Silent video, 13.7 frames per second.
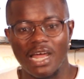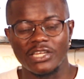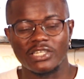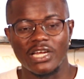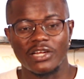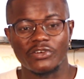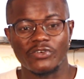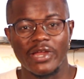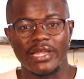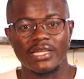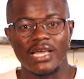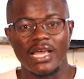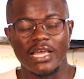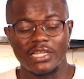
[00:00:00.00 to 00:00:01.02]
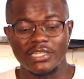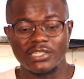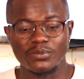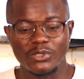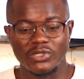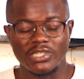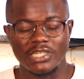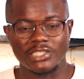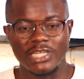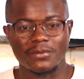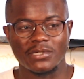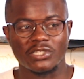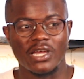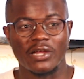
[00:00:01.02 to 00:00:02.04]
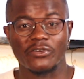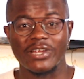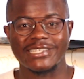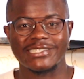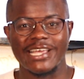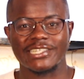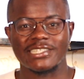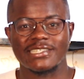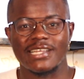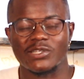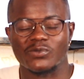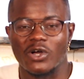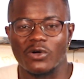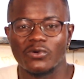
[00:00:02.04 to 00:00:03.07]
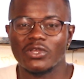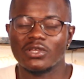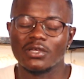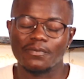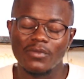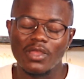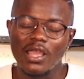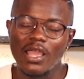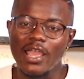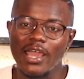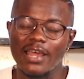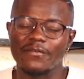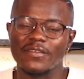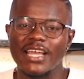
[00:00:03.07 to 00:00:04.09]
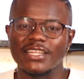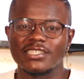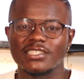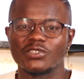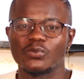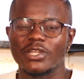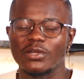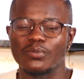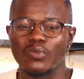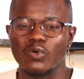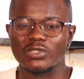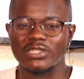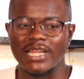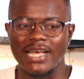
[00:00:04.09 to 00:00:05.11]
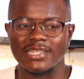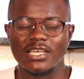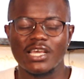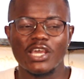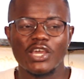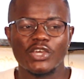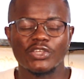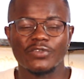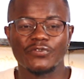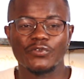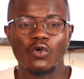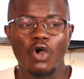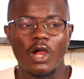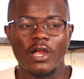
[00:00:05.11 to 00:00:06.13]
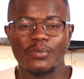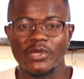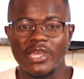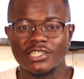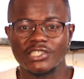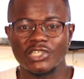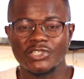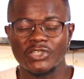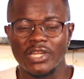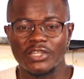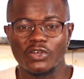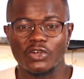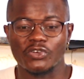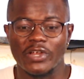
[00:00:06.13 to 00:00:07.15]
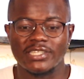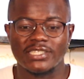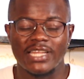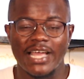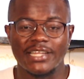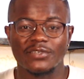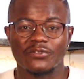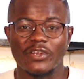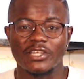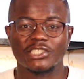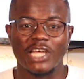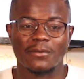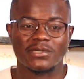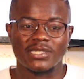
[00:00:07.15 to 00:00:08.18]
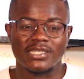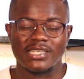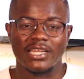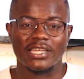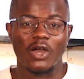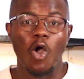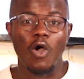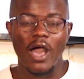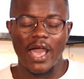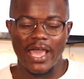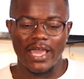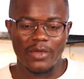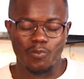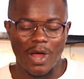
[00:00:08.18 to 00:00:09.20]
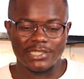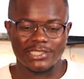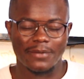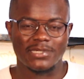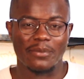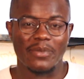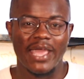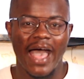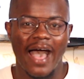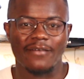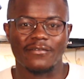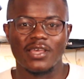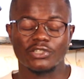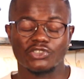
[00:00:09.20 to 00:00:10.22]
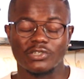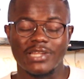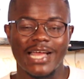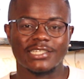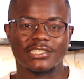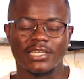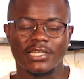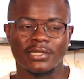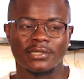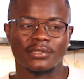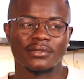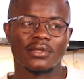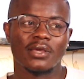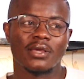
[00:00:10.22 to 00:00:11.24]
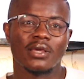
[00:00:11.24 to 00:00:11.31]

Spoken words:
you can create, and in between the chapters you can create sections as well. And I feel like this is really important, as if you are a PhD student, you're creating like different chapters, and one chapter may have introduction,